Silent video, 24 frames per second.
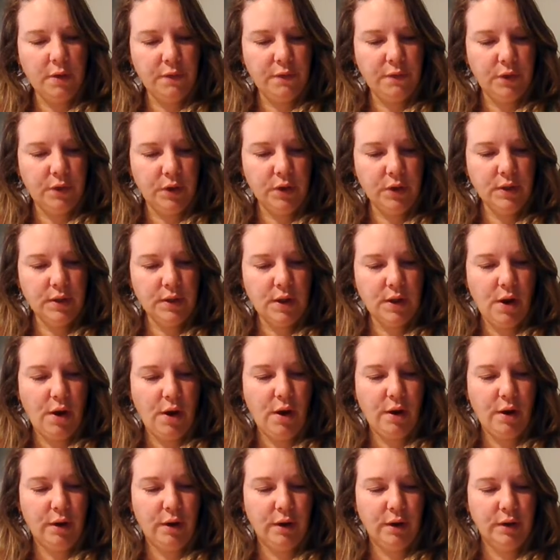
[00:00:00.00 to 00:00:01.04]
first
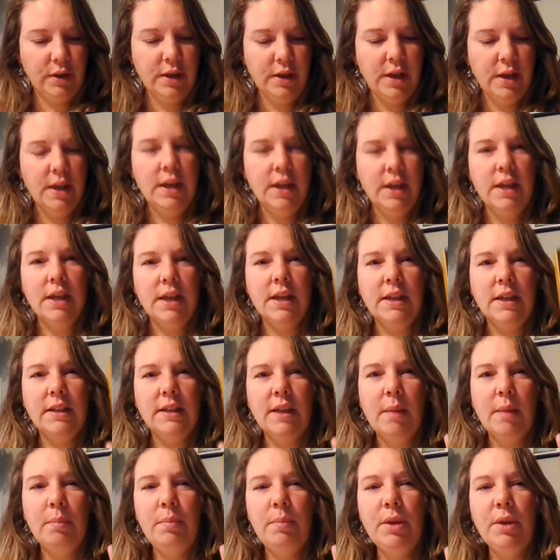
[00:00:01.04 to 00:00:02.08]
card
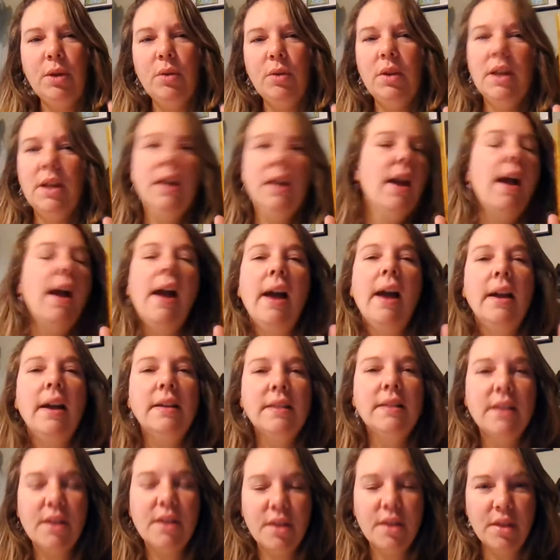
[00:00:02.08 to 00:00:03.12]
is Beauty and
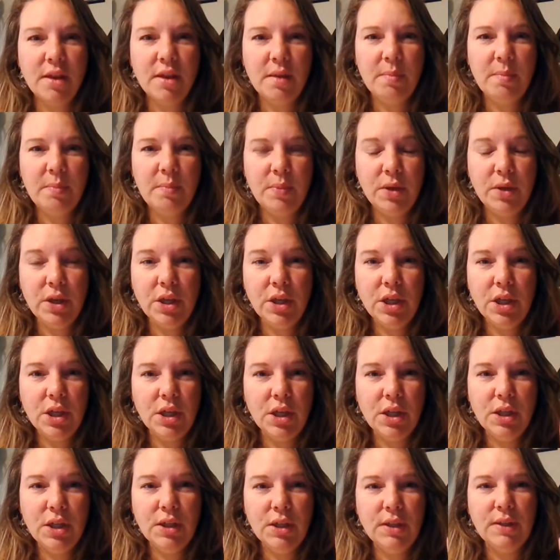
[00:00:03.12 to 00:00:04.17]
the
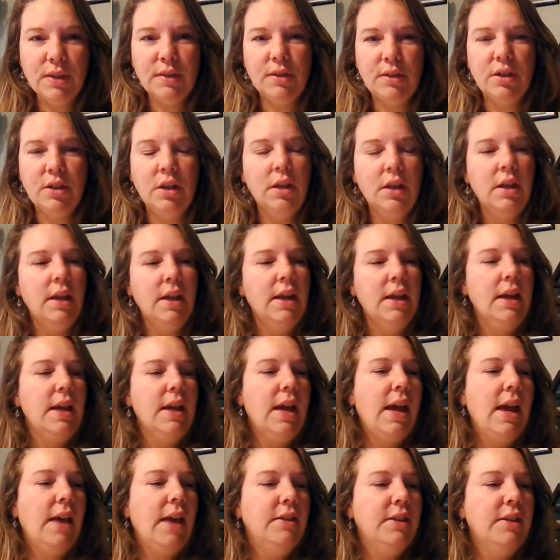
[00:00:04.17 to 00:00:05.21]
Beast.
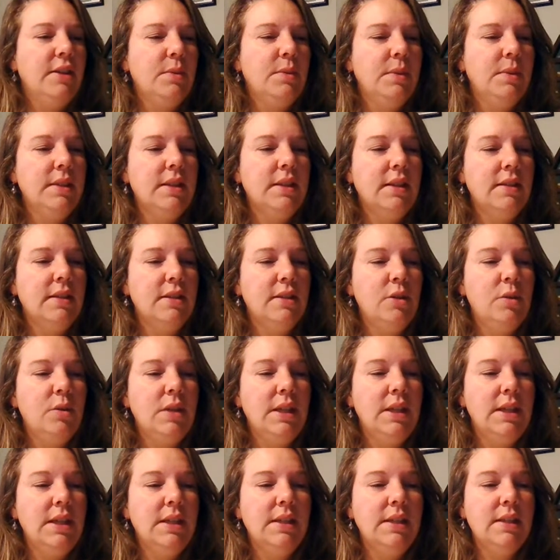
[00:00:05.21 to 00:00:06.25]
And this one says you
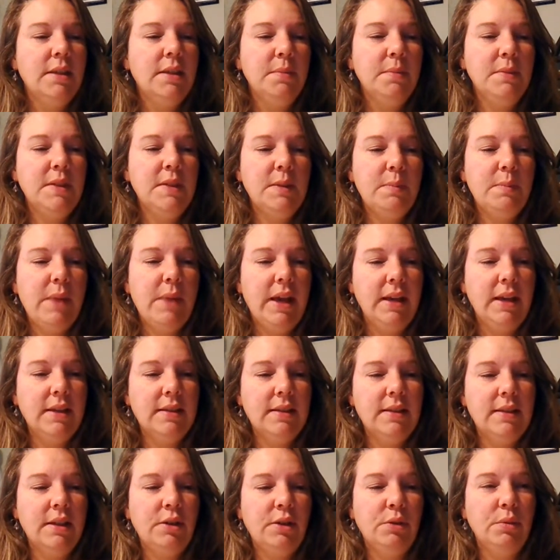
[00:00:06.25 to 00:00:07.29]
need some
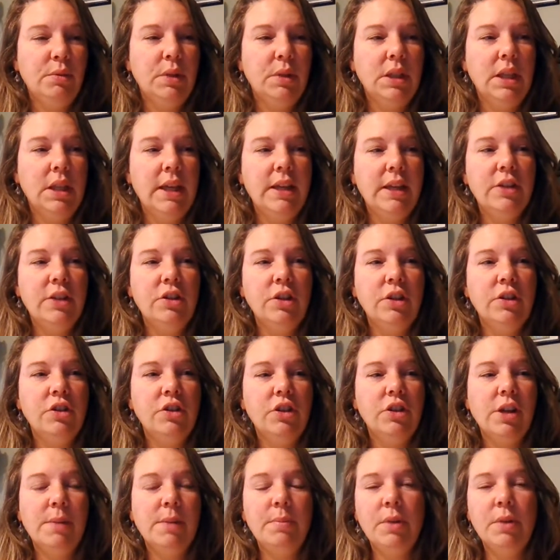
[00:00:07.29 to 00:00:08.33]
space in a
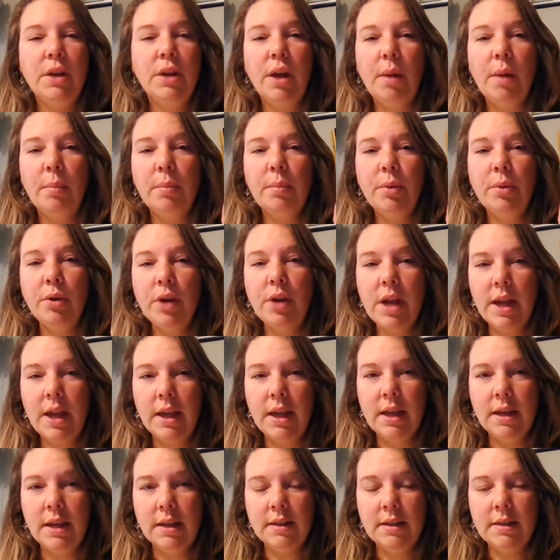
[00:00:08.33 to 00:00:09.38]
relationship, number
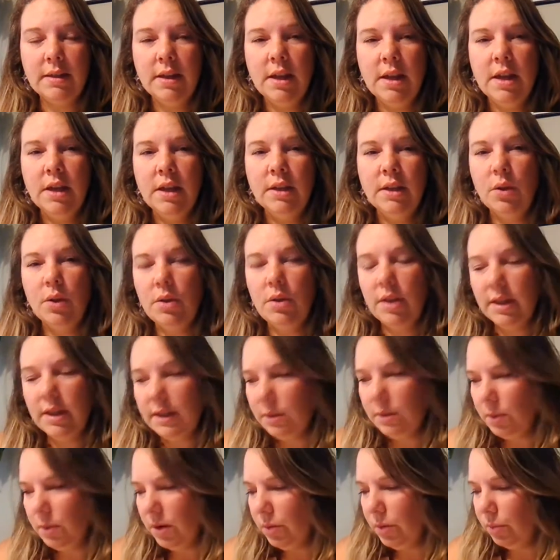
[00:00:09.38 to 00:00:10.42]
8. So
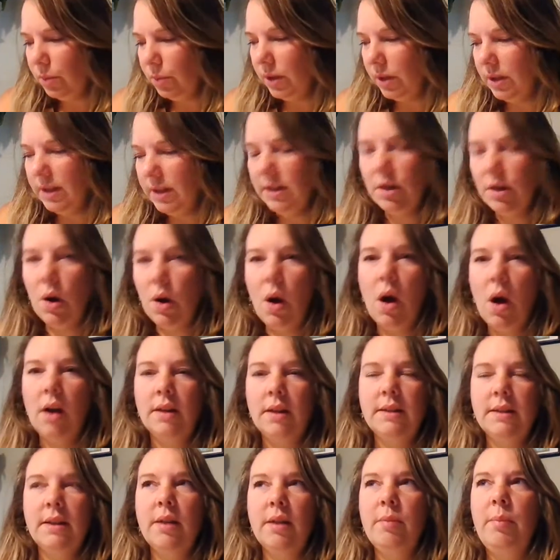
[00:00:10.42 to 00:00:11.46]
this one really
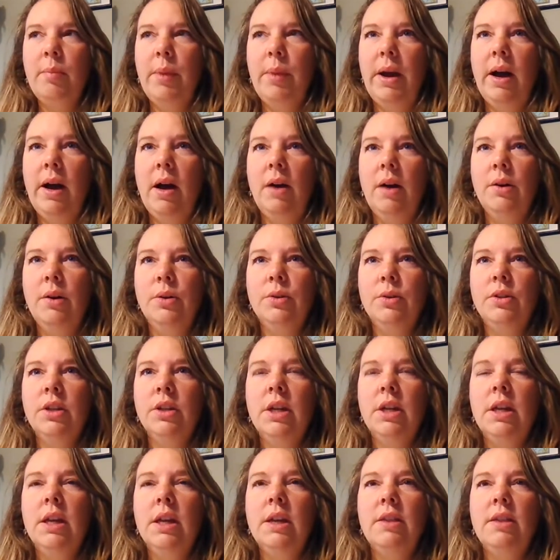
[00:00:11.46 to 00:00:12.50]
talks about
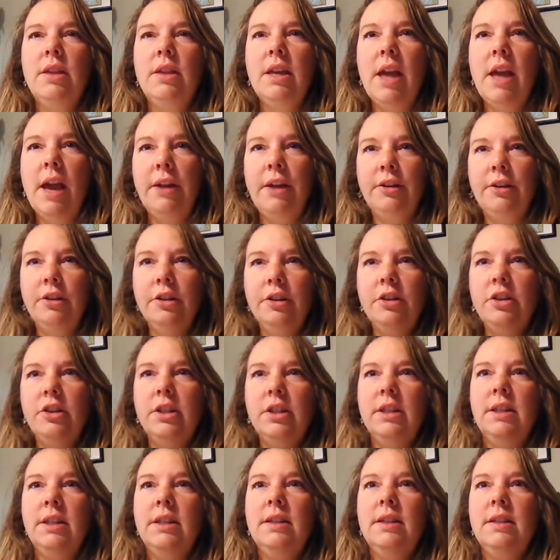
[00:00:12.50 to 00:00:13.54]
the
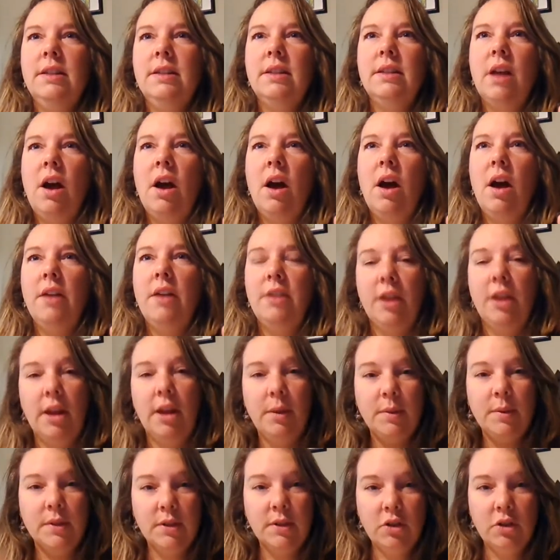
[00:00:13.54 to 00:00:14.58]
energies that
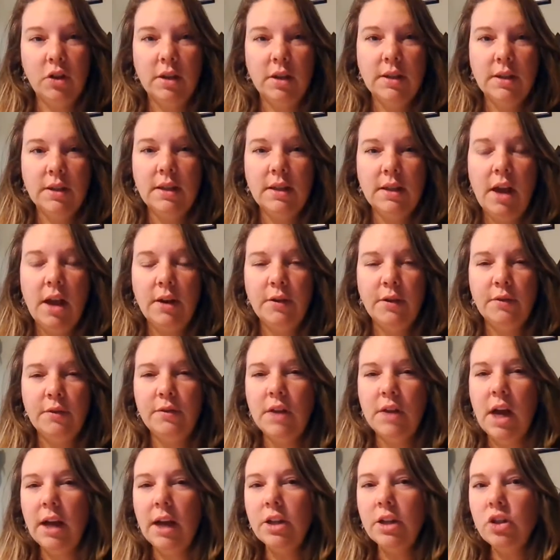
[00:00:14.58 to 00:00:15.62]
I was just kind of
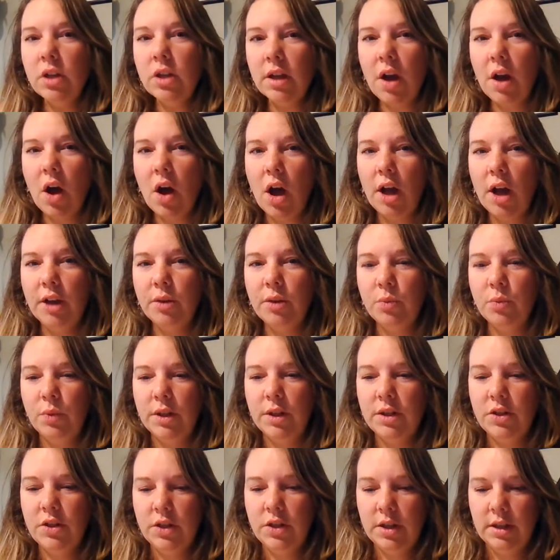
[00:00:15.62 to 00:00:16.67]
touching on,
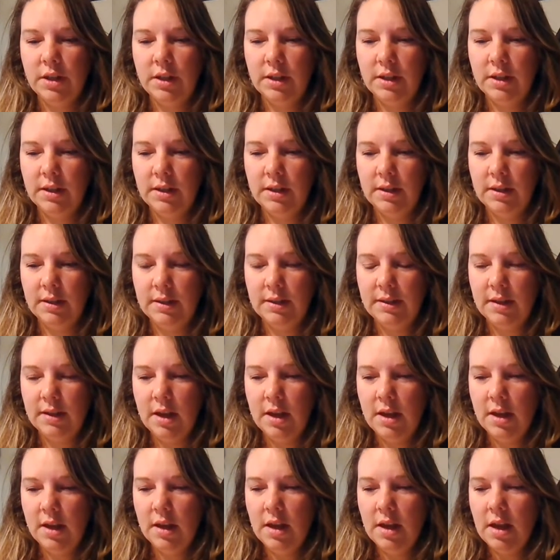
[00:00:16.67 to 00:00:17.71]
which is
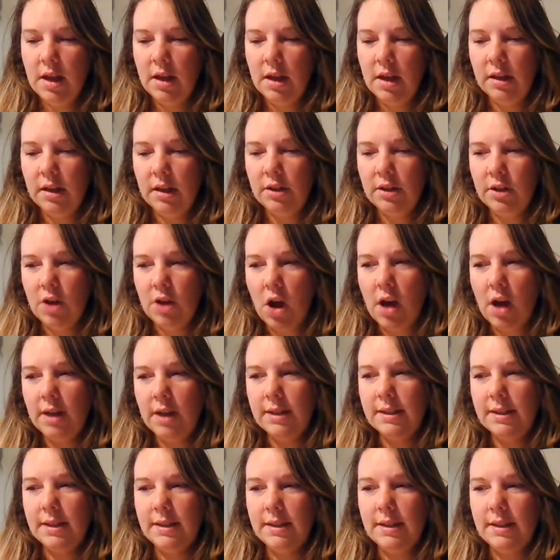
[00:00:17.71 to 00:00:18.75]

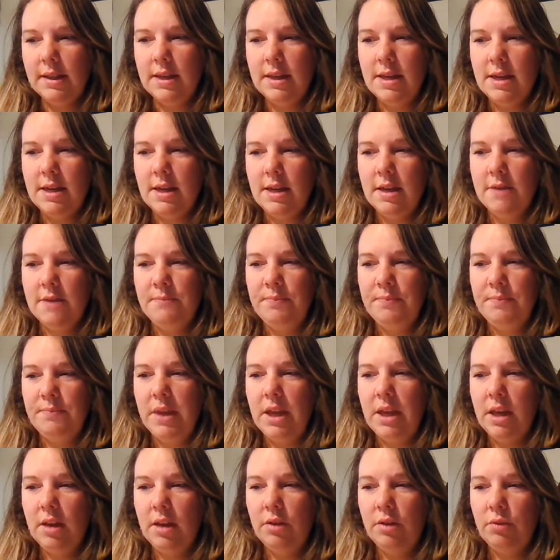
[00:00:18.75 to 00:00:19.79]
toxicity
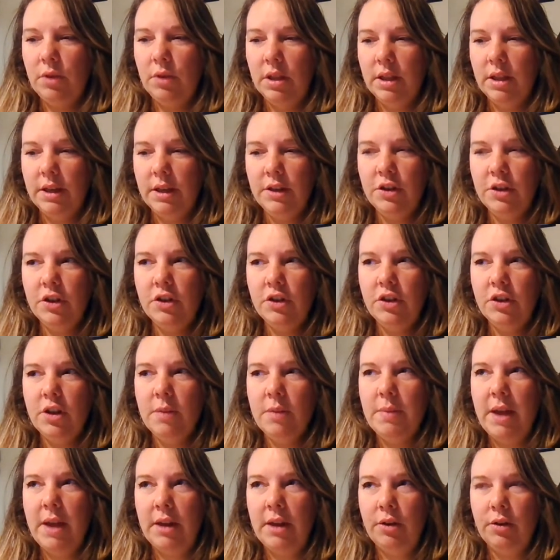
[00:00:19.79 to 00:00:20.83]
in
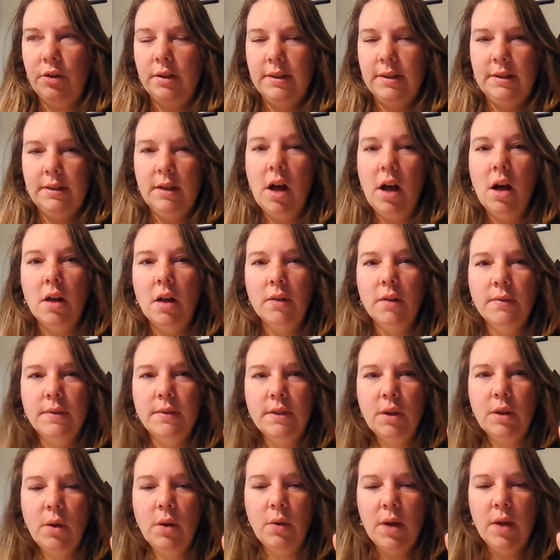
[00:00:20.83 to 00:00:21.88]
relationship and ourselves.
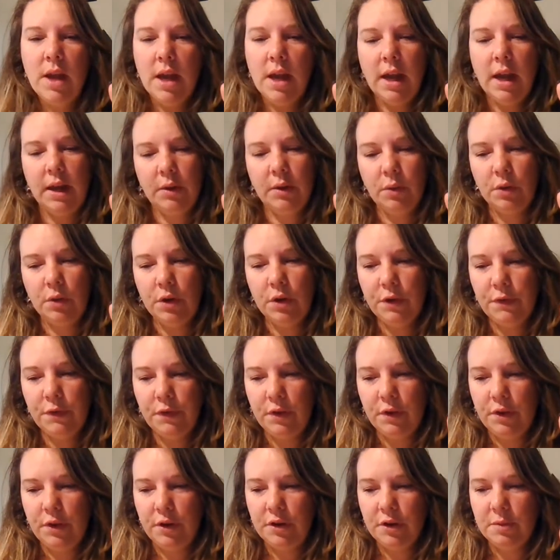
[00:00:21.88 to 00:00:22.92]
So in order
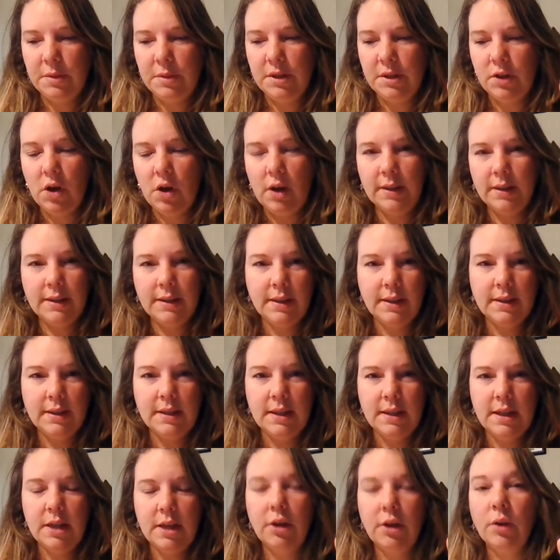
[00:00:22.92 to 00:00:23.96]
for there to be
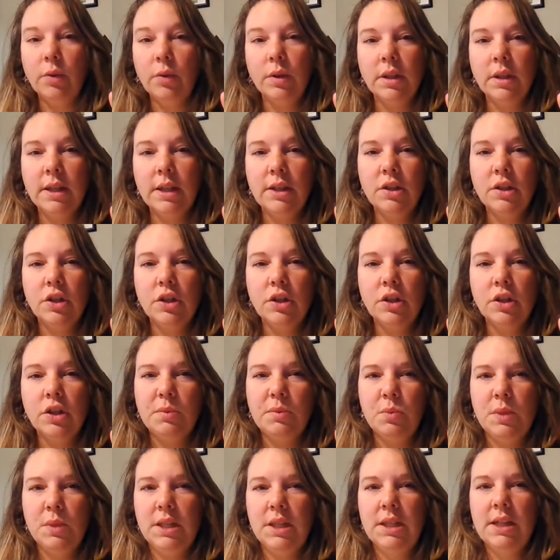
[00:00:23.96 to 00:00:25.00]
toxicity in our
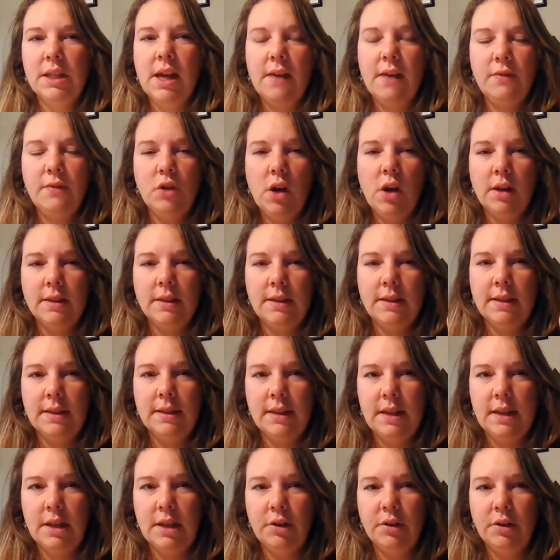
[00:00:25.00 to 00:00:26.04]
relationships, we need to have
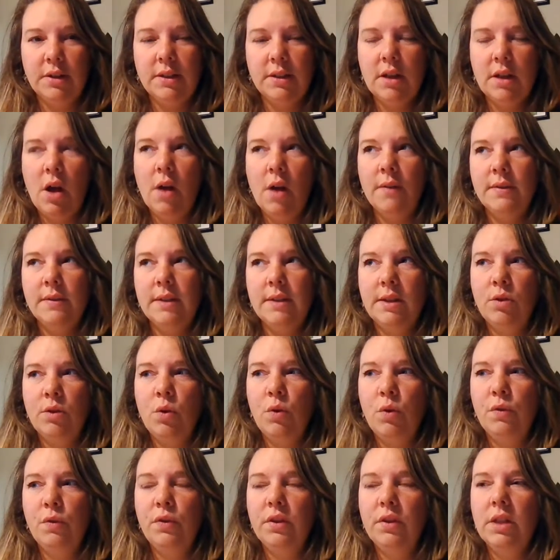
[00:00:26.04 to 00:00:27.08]
toxicity in ourselves. And
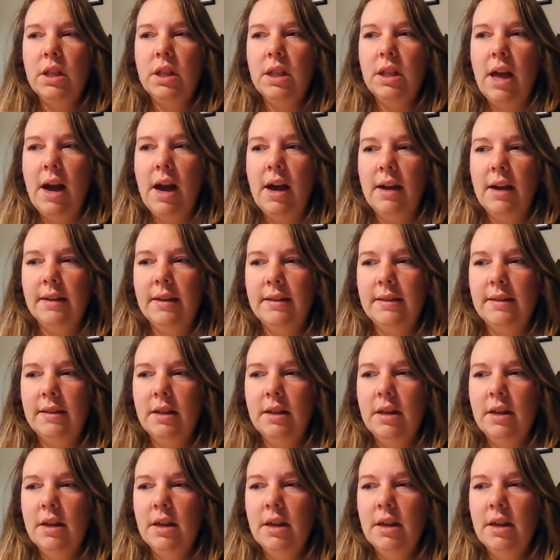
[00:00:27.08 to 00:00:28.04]
over the last